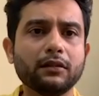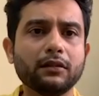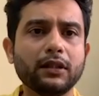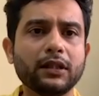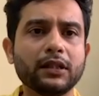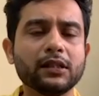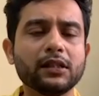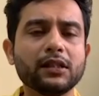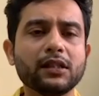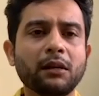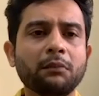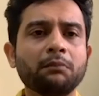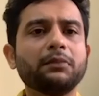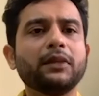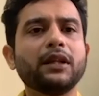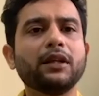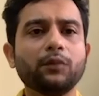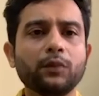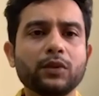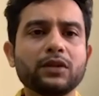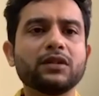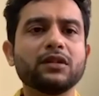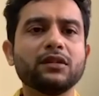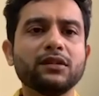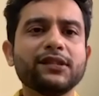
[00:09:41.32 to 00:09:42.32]
something
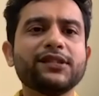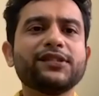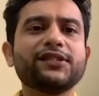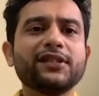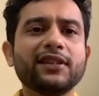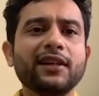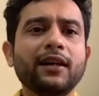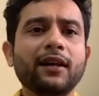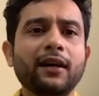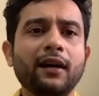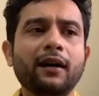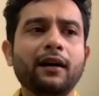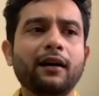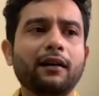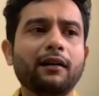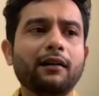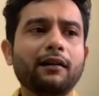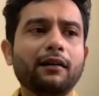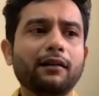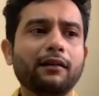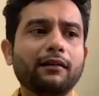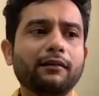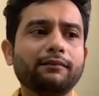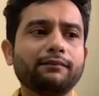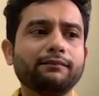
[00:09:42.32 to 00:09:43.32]
which is
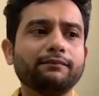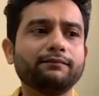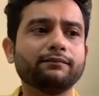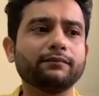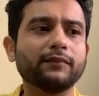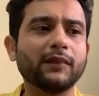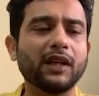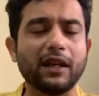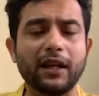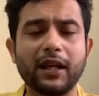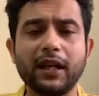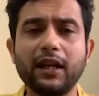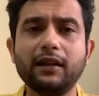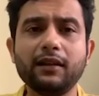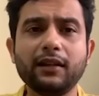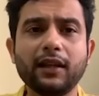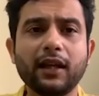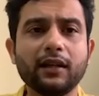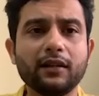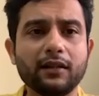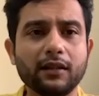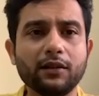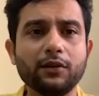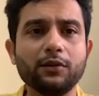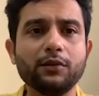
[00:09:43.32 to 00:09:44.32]
great
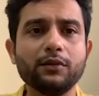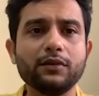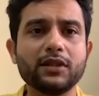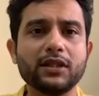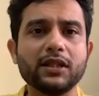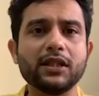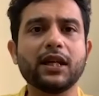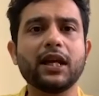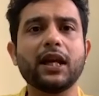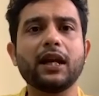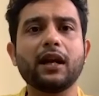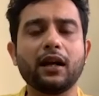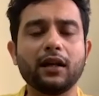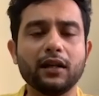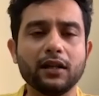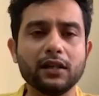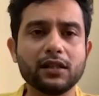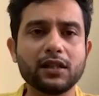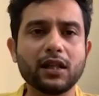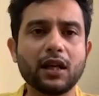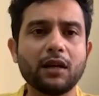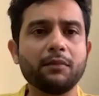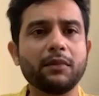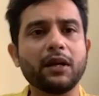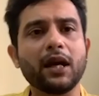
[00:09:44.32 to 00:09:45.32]
that, you know, she can
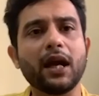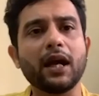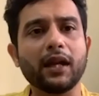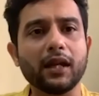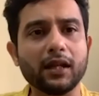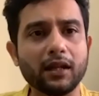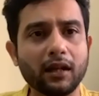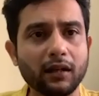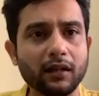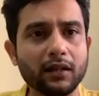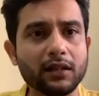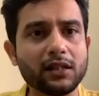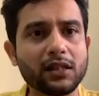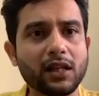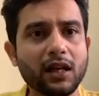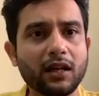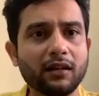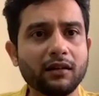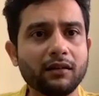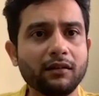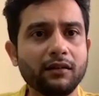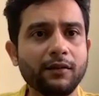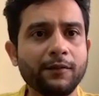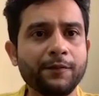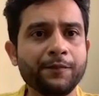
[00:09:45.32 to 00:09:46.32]
understand me, I can
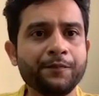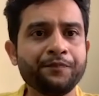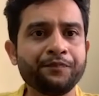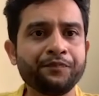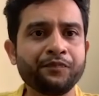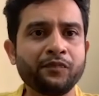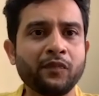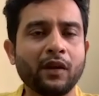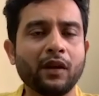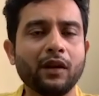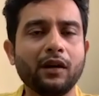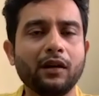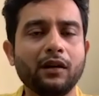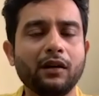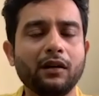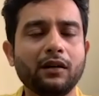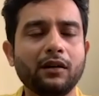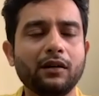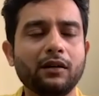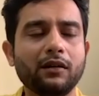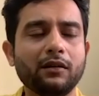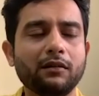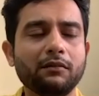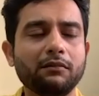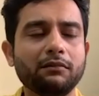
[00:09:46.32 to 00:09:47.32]
understand
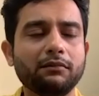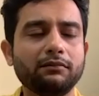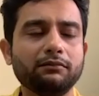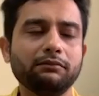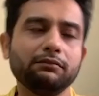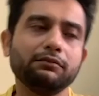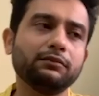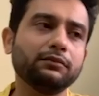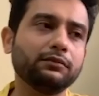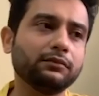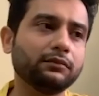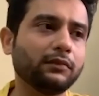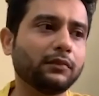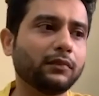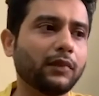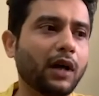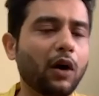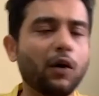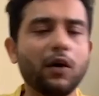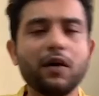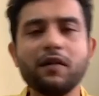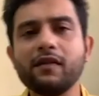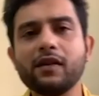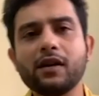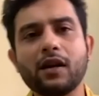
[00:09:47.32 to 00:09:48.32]
her.
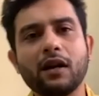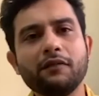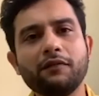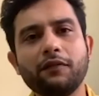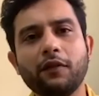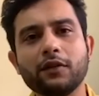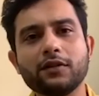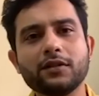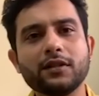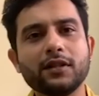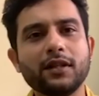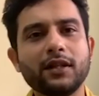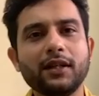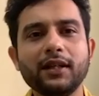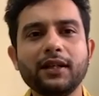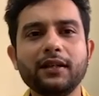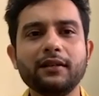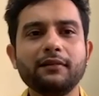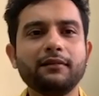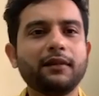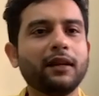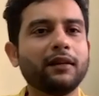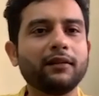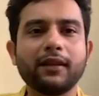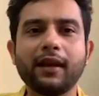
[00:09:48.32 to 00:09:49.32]
However, unfortunately,
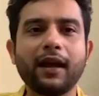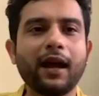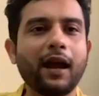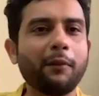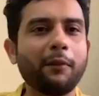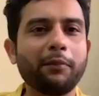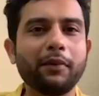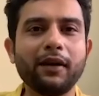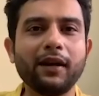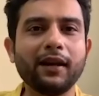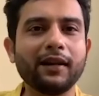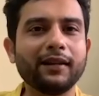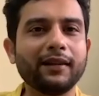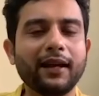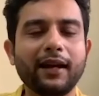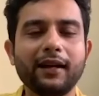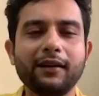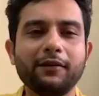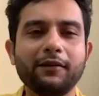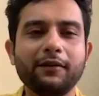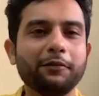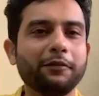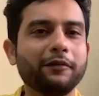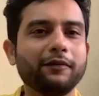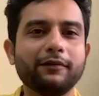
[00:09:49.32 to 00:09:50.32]
nothing happened like that
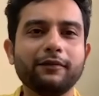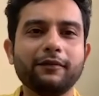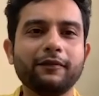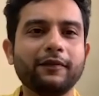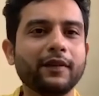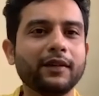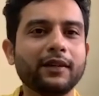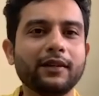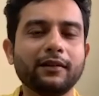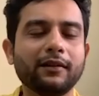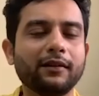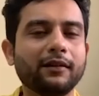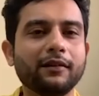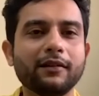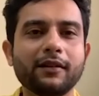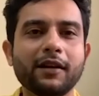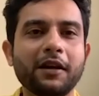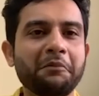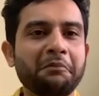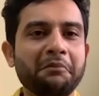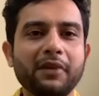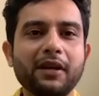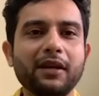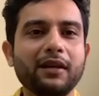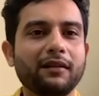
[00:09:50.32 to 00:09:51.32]
with her
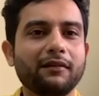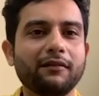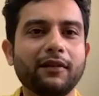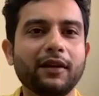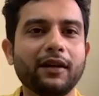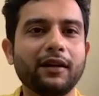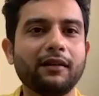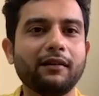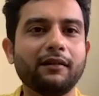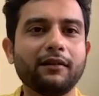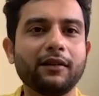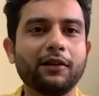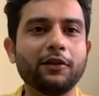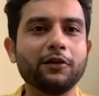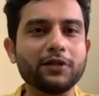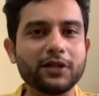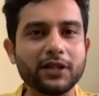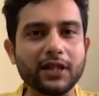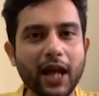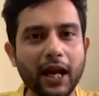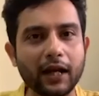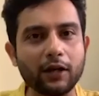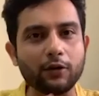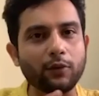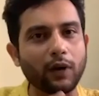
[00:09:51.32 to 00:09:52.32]
and me, where, you know, she
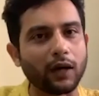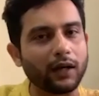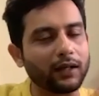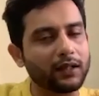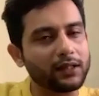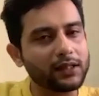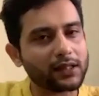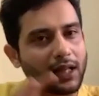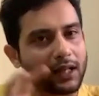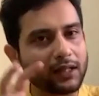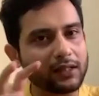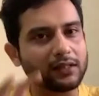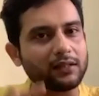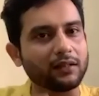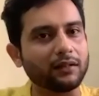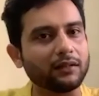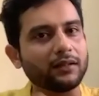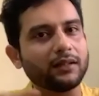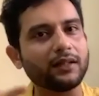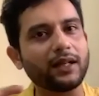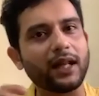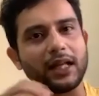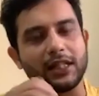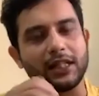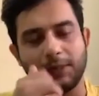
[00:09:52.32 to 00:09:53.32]
had to understand
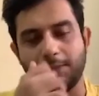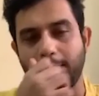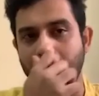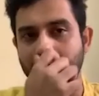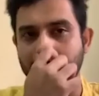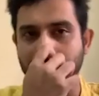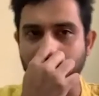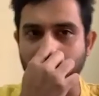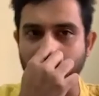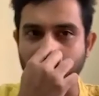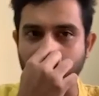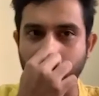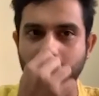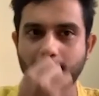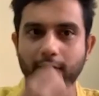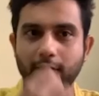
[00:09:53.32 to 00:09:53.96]
certain aspects of